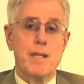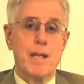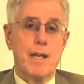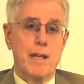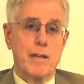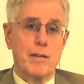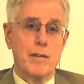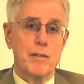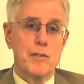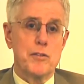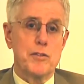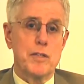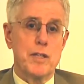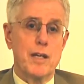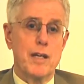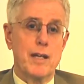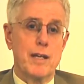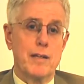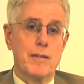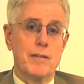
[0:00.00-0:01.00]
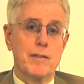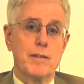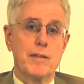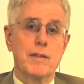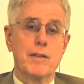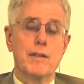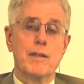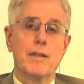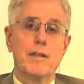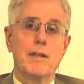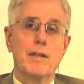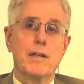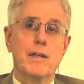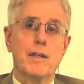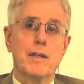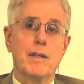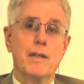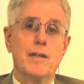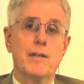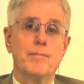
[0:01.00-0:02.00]
analyst and
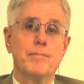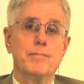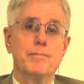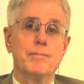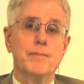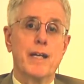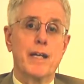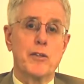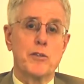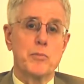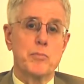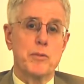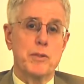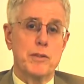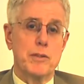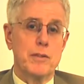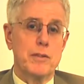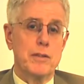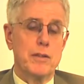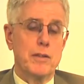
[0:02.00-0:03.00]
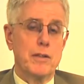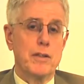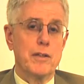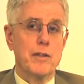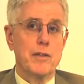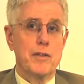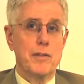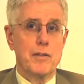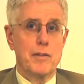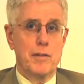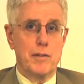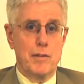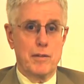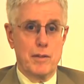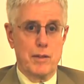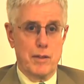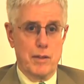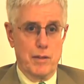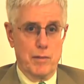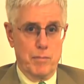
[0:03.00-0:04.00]
expert on
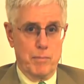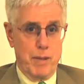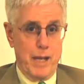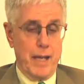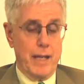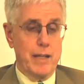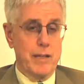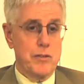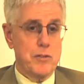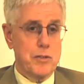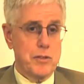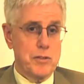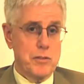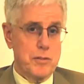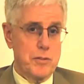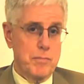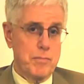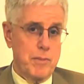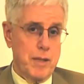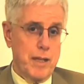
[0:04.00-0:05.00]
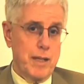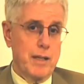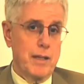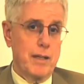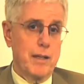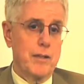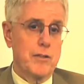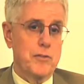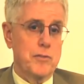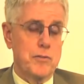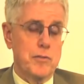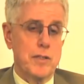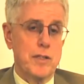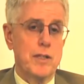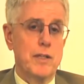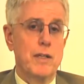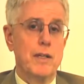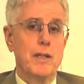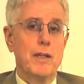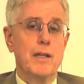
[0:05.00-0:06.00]
the banking system, banking history,
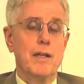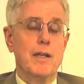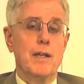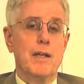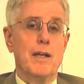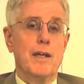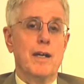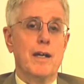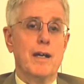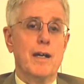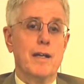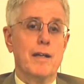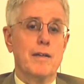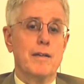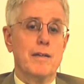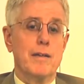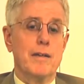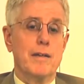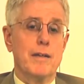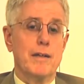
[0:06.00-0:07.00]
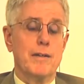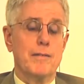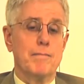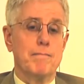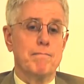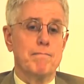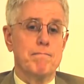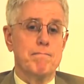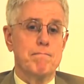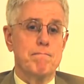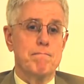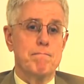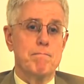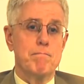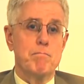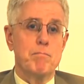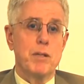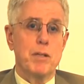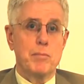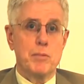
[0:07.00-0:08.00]
and
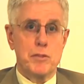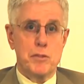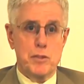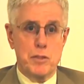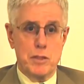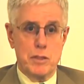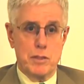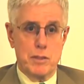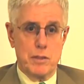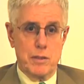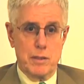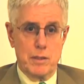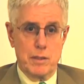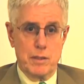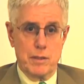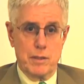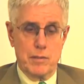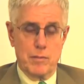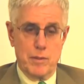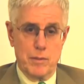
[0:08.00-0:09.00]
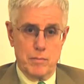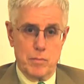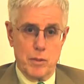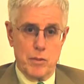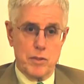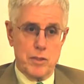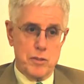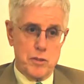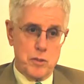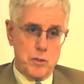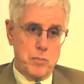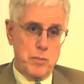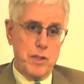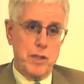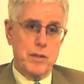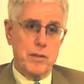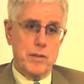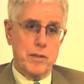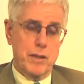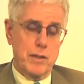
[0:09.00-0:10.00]
published in both as a
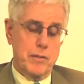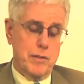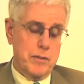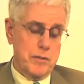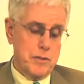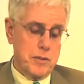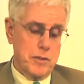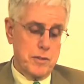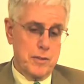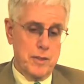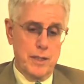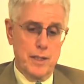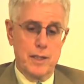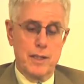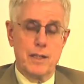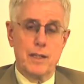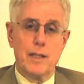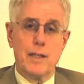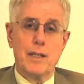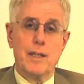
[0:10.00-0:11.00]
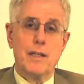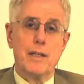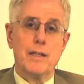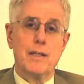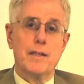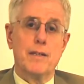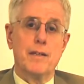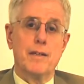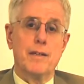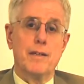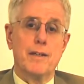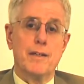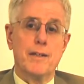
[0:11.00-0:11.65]
speaker and also in